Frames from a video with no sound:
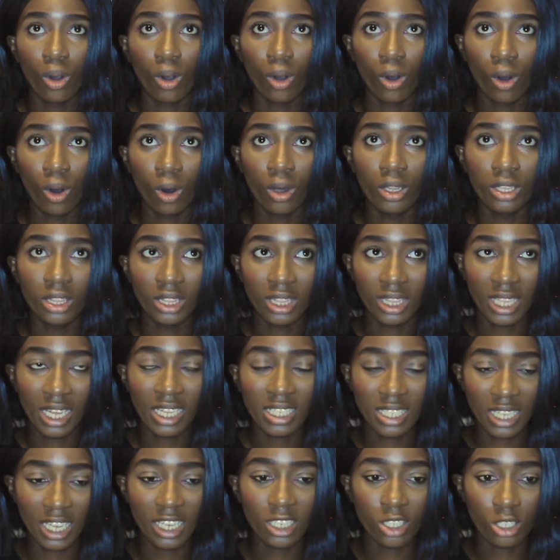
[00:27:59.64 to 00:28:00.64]
on
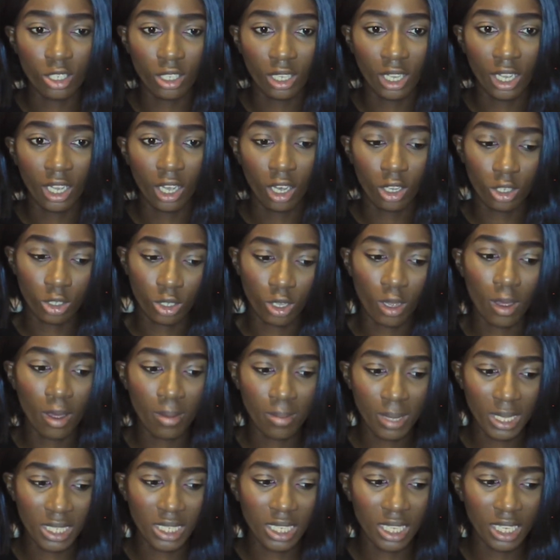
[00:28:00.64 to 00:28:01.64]
that day. So I
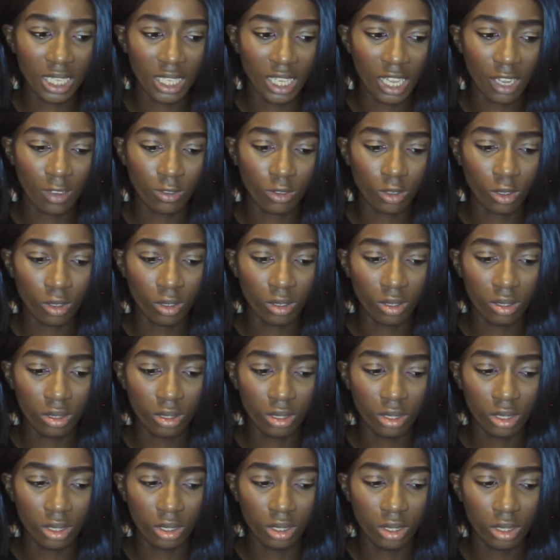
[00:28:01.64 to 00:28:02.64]
basically left
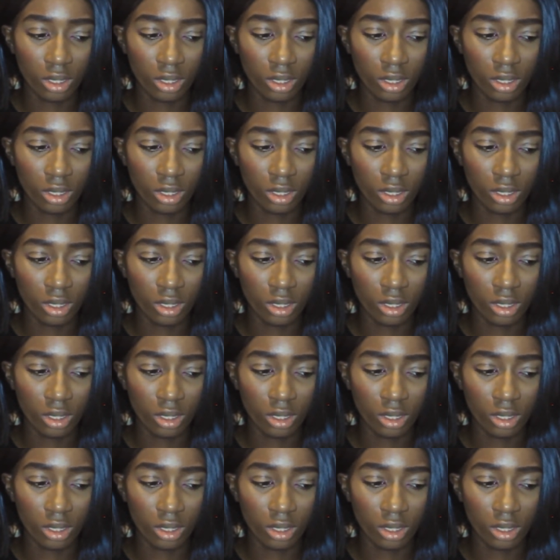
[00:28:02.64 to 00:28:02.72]
on